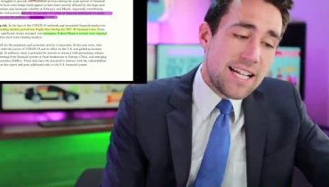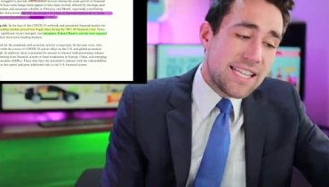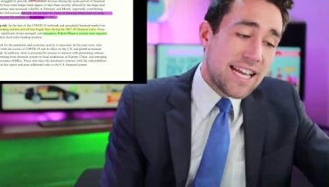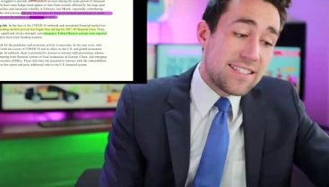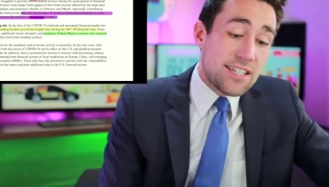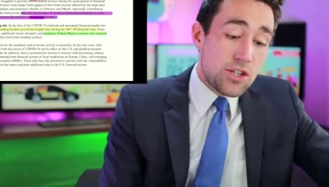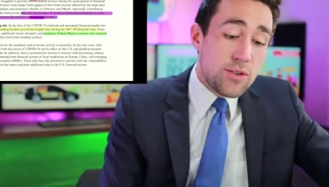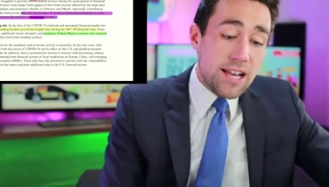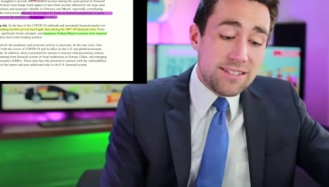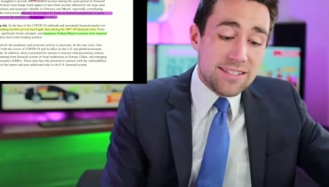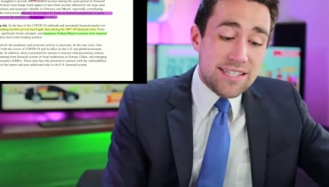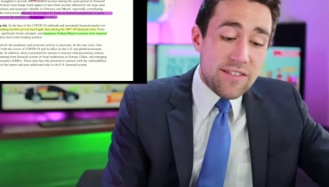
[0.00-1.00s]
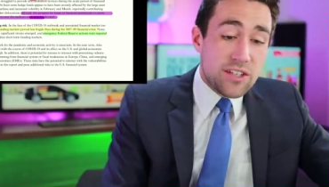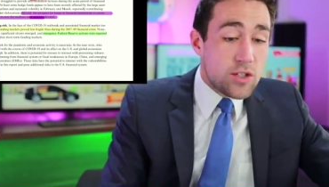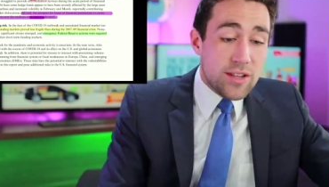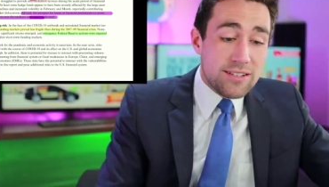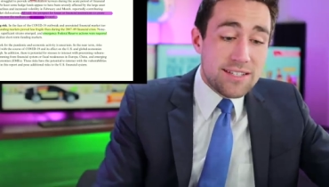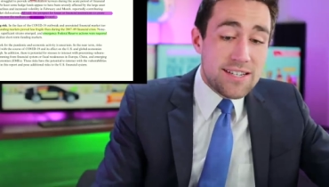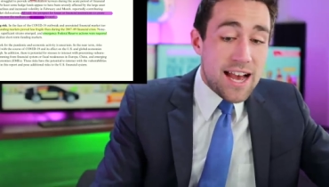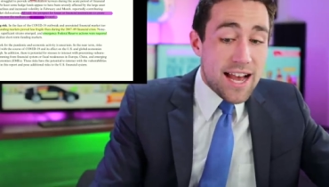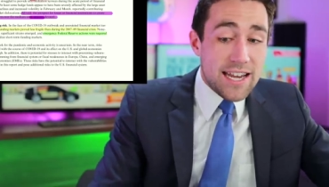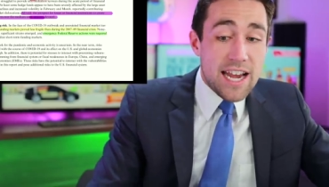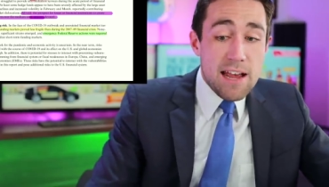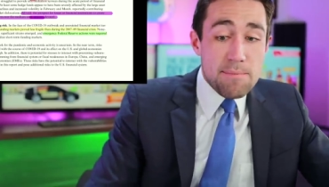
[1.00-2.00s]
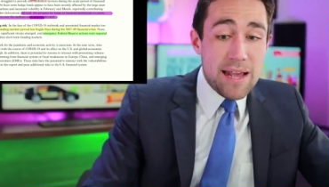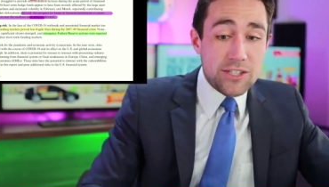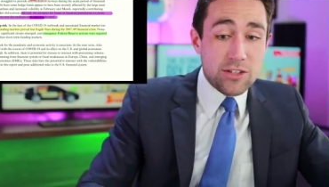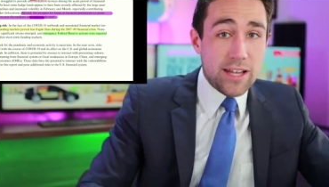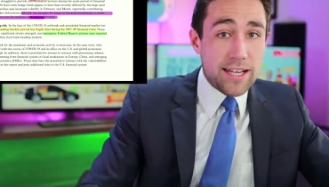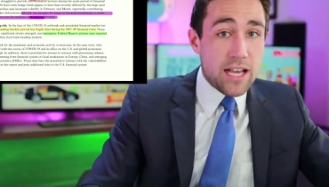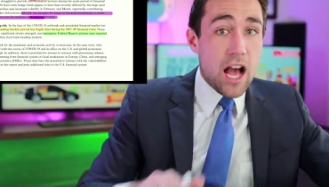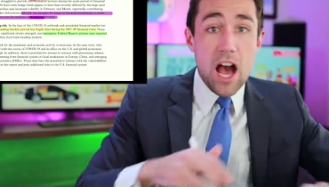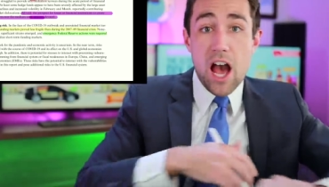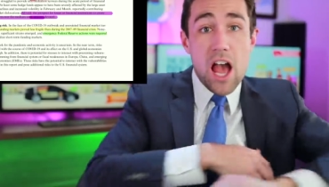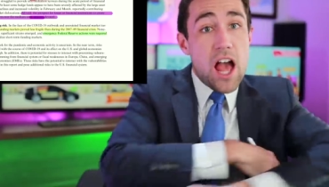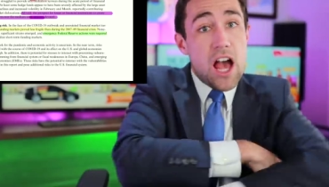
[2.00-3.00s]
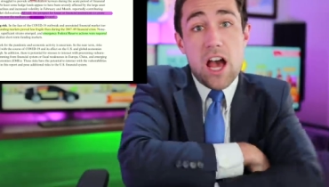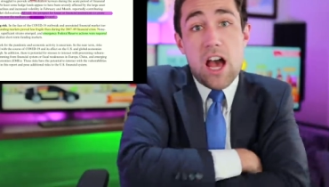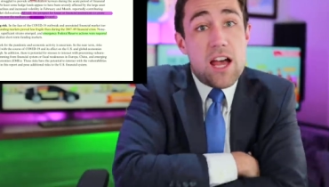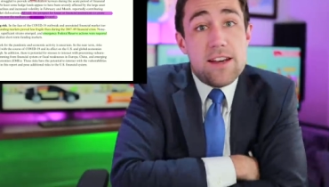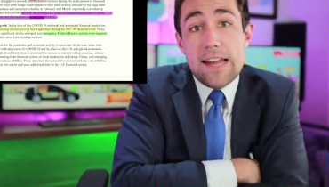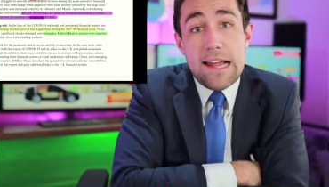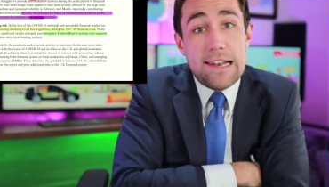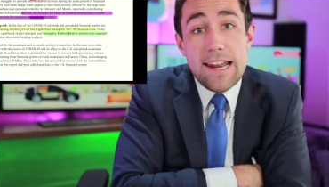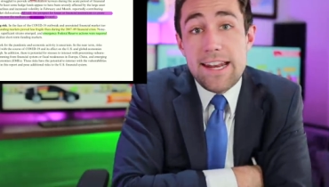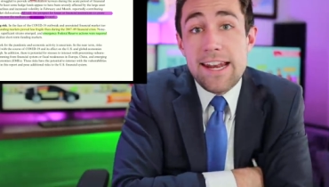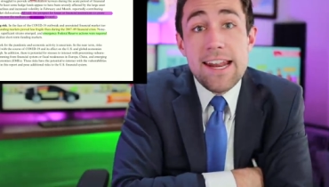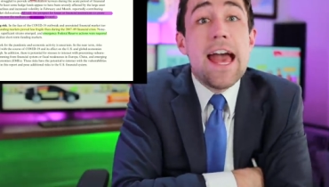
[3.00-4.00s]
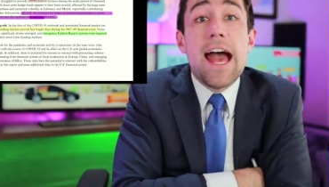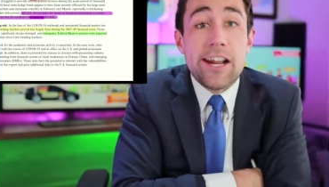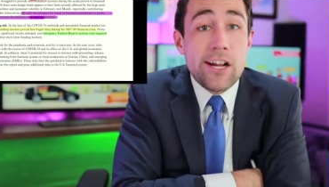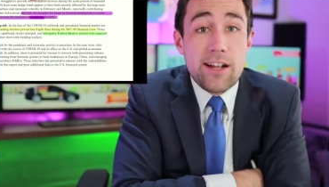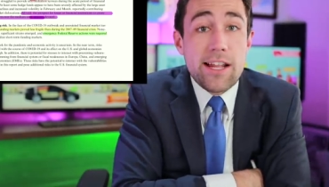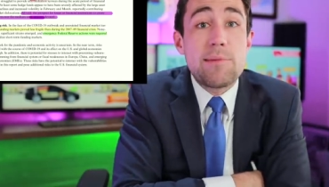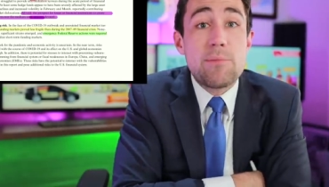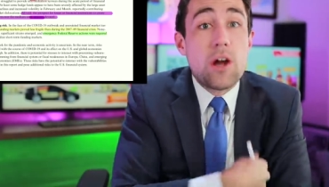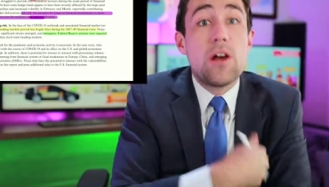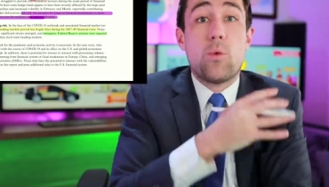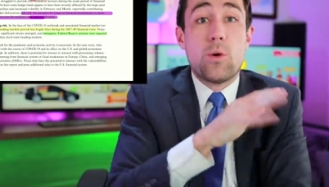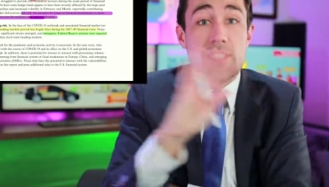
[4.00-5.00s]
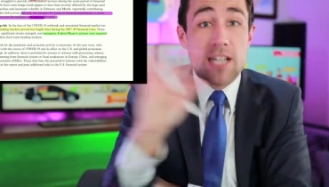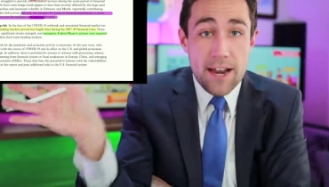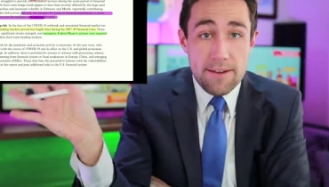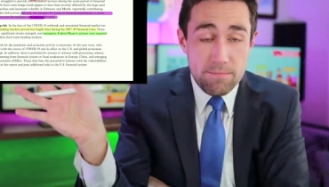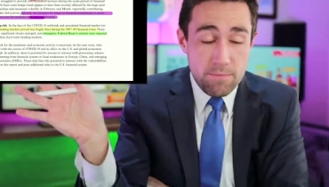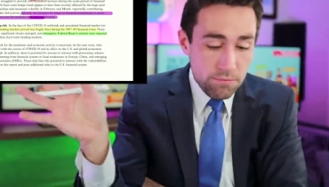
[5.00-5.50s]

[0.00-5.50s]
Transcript: That is, in 2007, 2009, banks are like, uh-uh, uh-uh, not lending at all anymore. We're done.